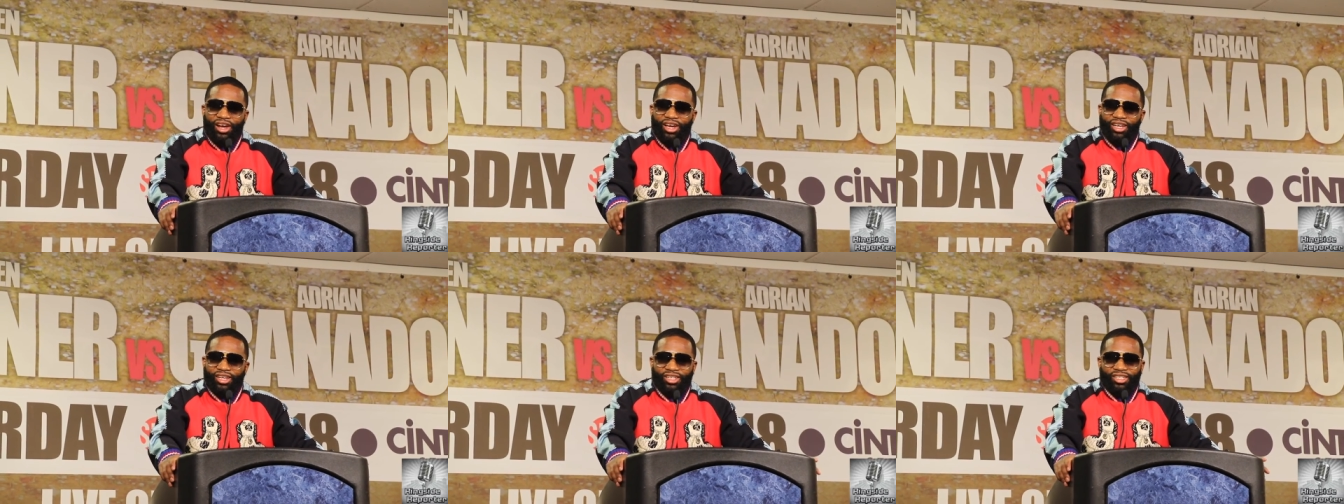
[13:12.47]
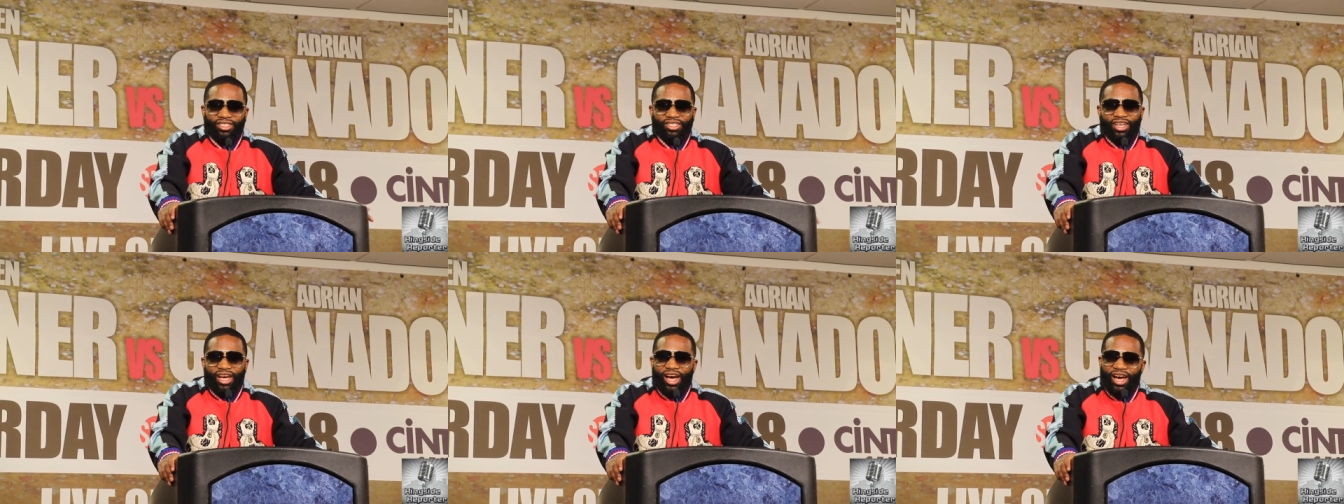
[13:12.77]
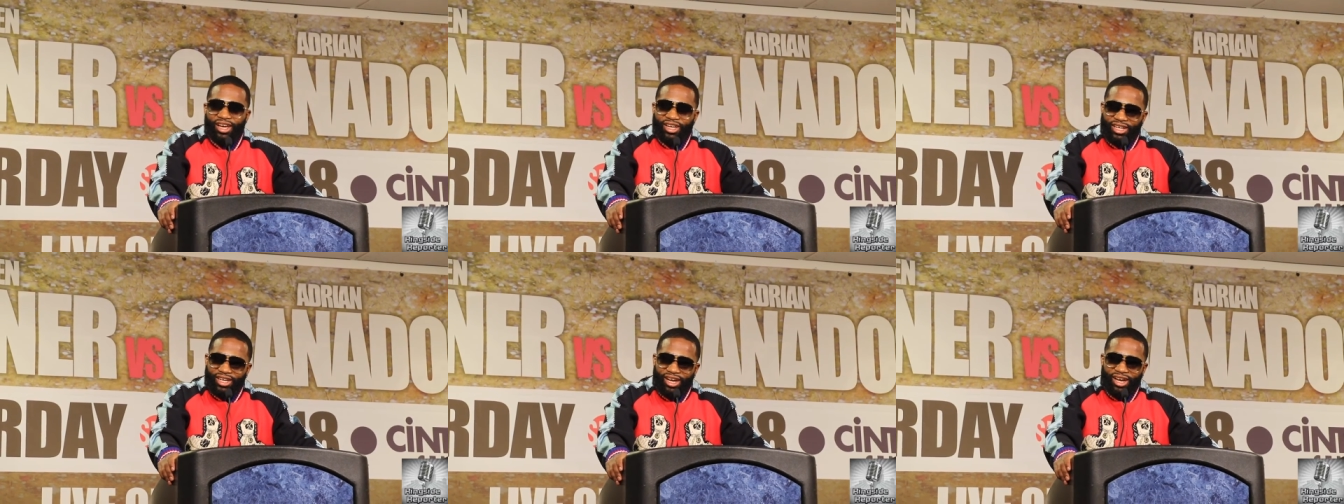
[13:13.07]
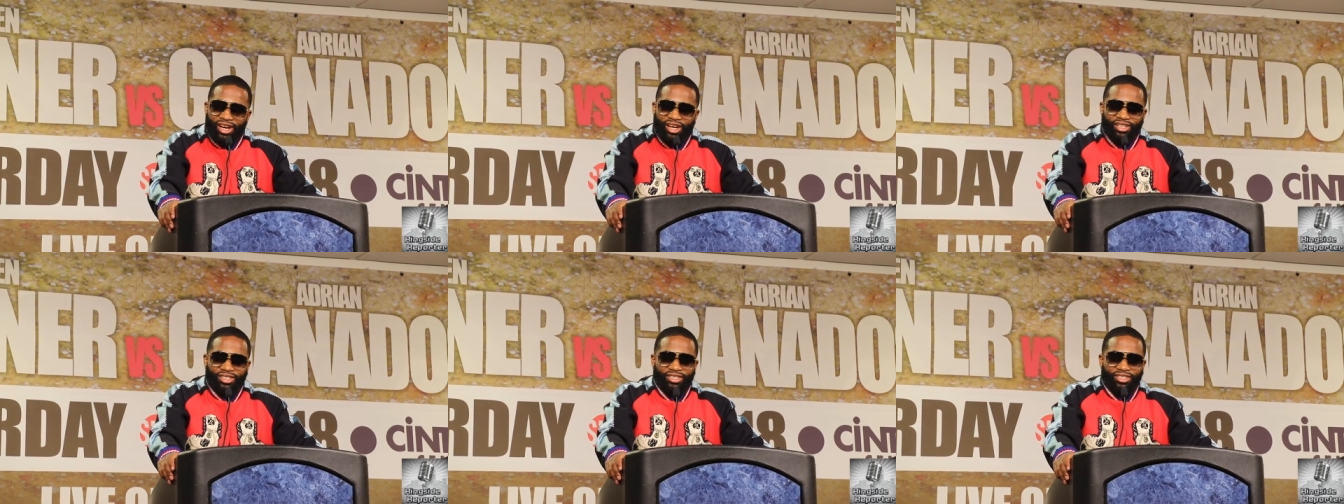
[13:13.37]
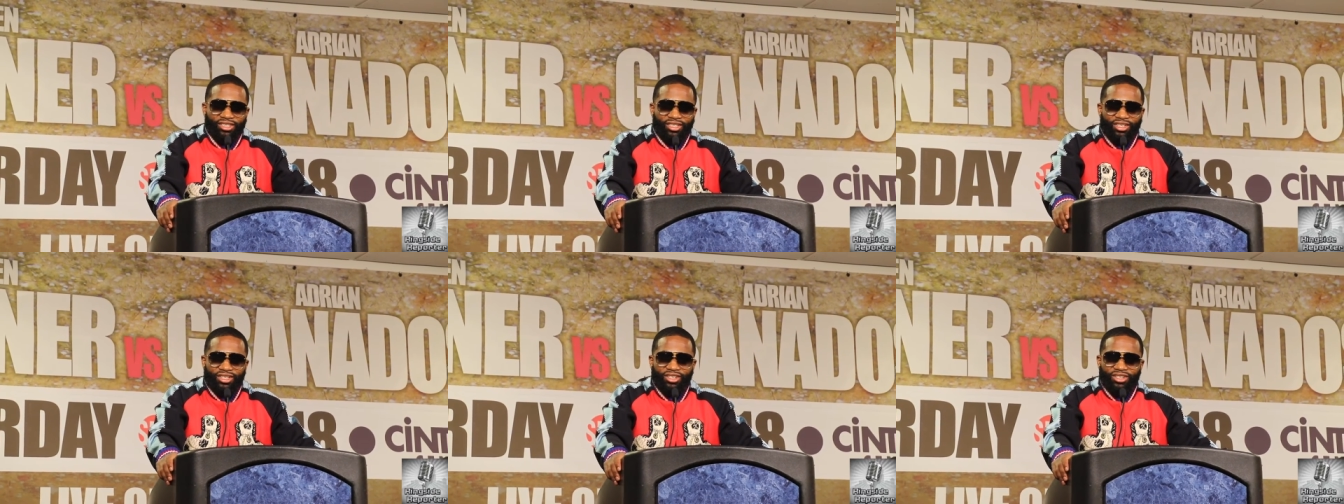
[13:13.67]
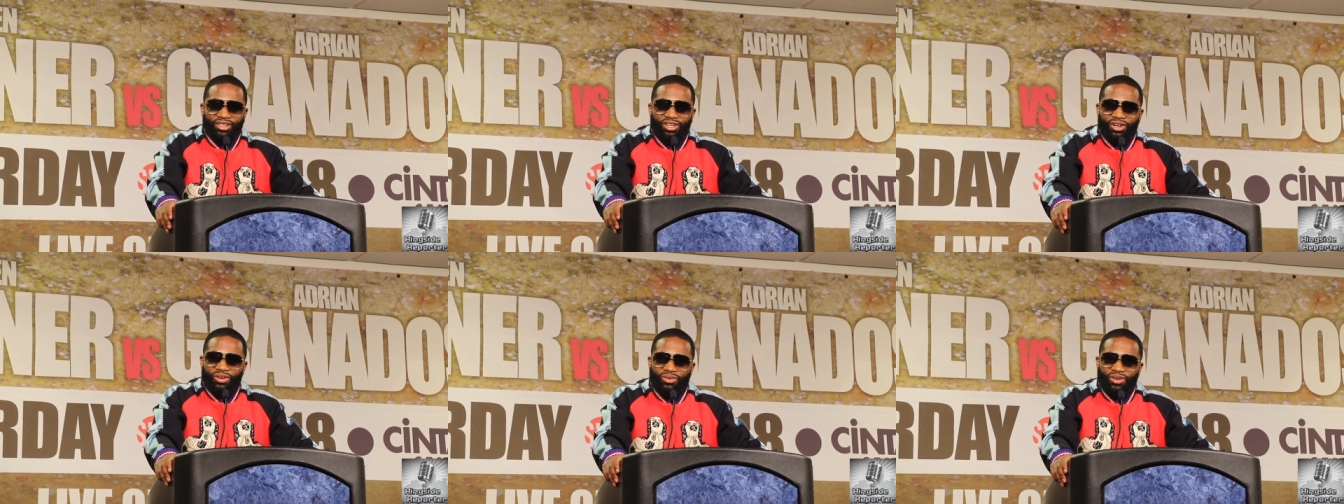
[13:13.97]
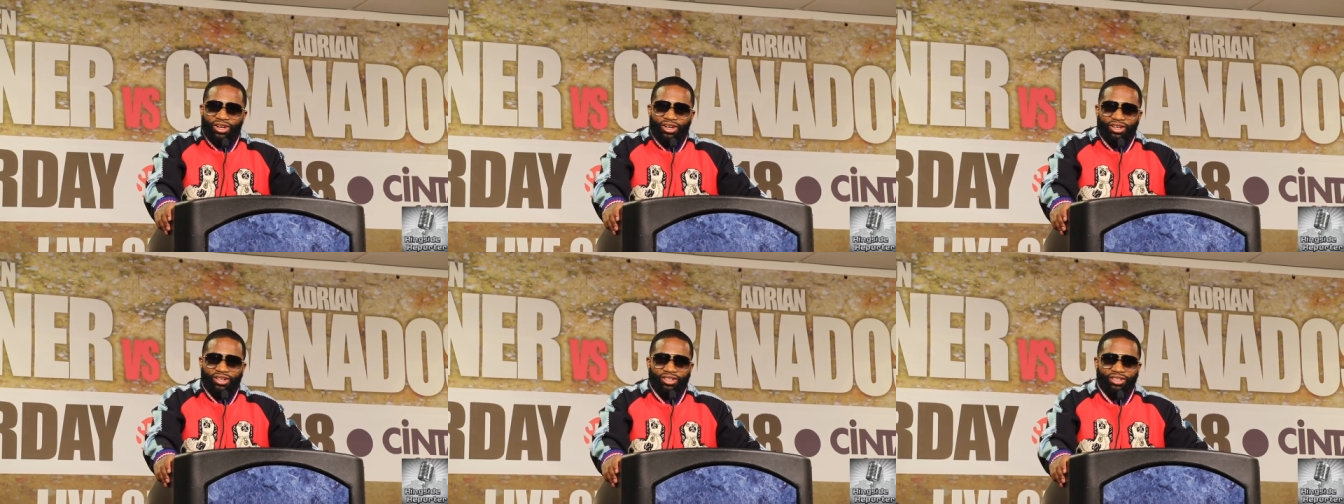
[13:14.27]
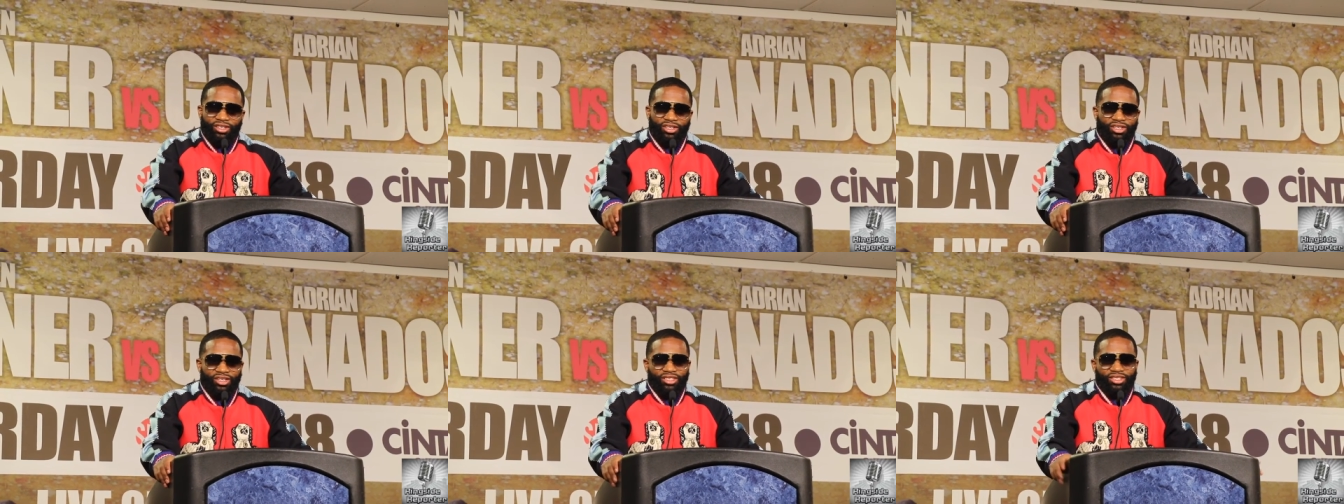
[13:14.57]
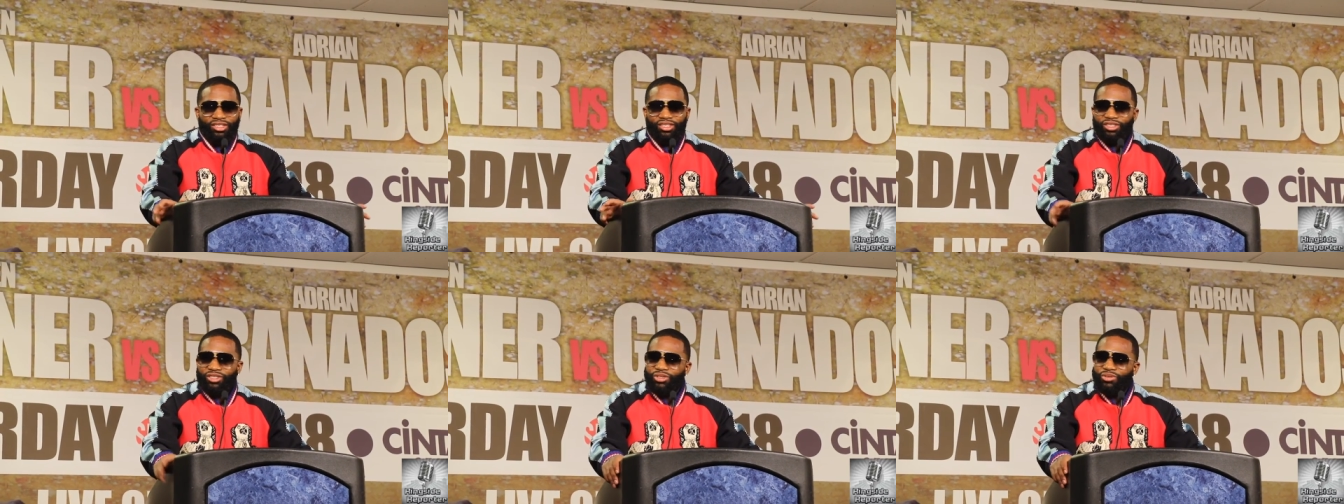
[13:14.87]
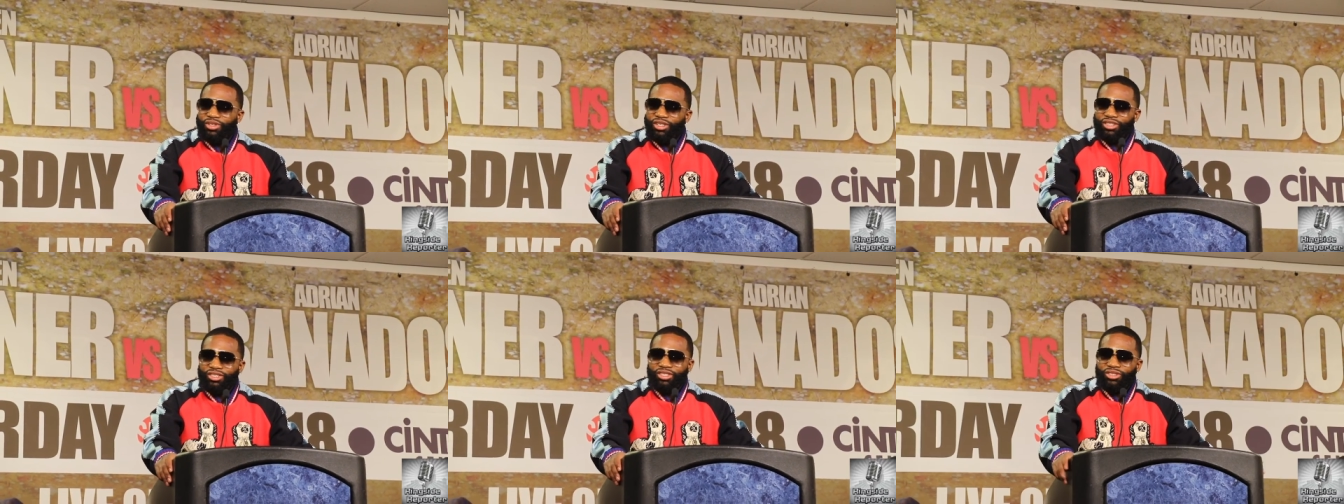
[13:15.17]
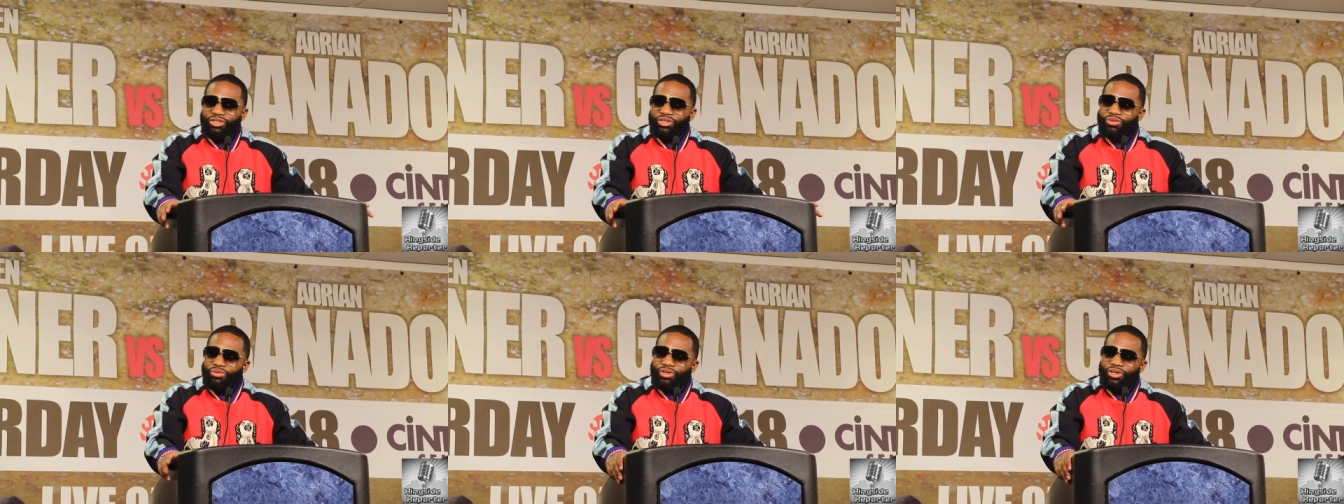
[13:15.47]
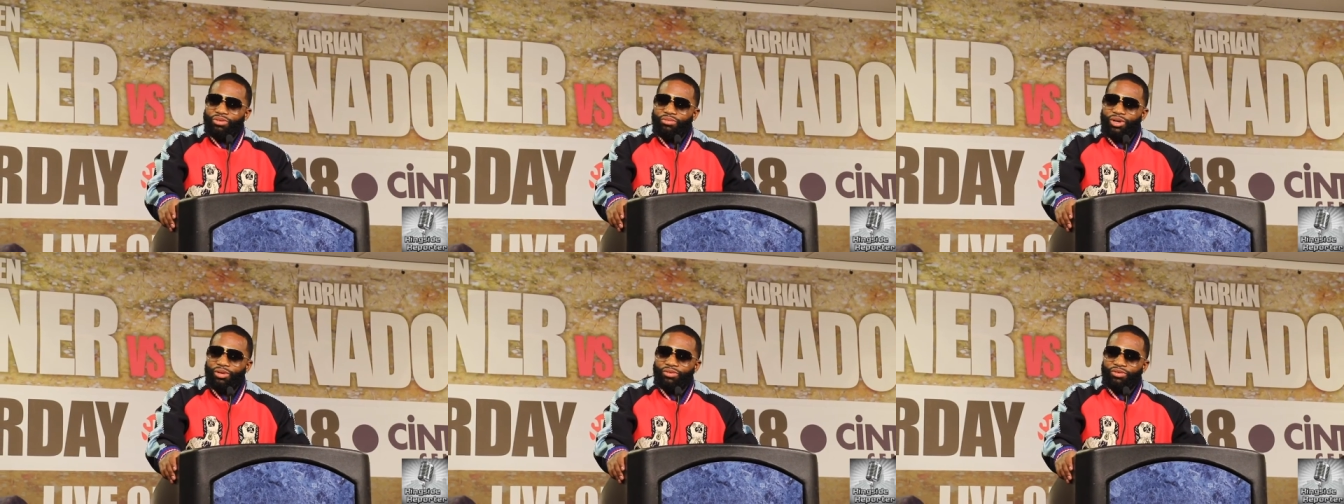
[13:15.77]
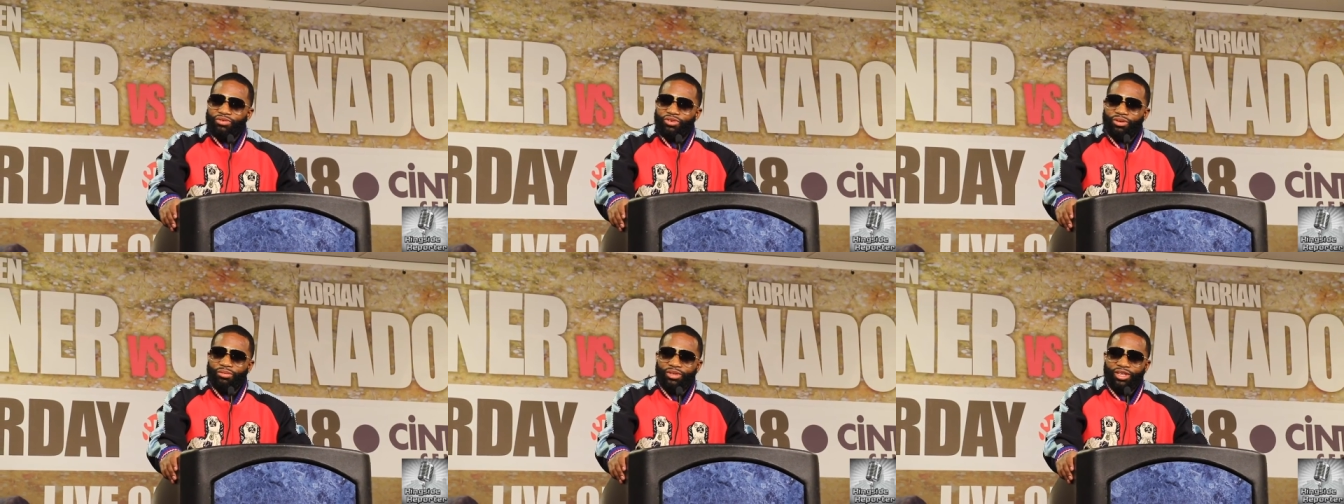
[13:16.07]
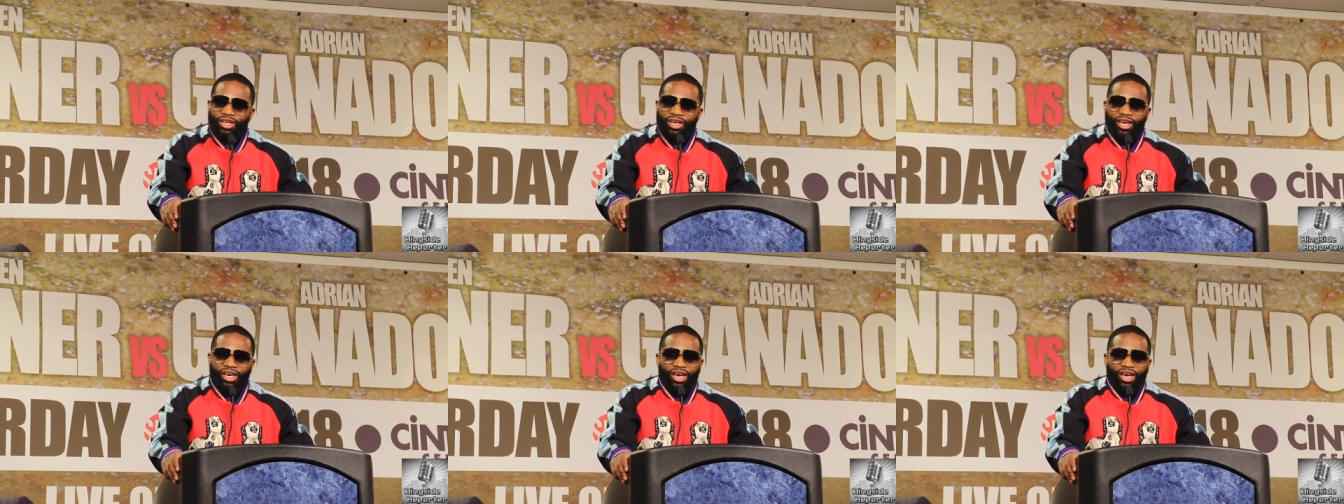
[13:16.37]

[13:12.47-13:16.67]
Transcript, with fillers: and he's an icon, you know. Uh, it's just a, it's a surreal moment for me,